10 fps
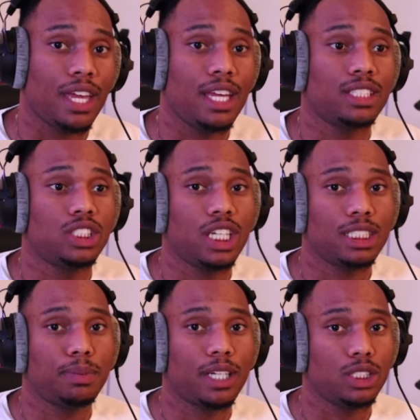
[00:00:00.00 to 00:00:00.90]
is
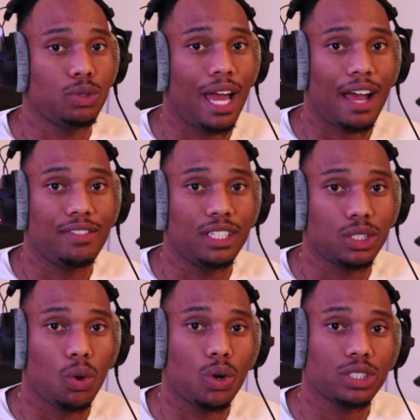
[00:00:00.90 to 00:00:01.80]
just because you have these
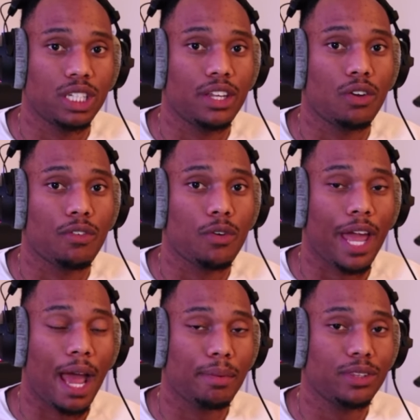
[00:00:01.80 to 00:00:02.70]
chords in your
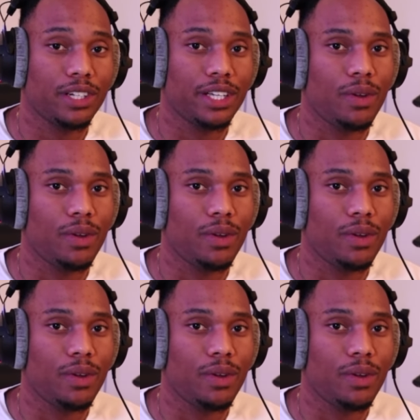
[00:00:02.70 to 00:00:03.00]
vocabulary,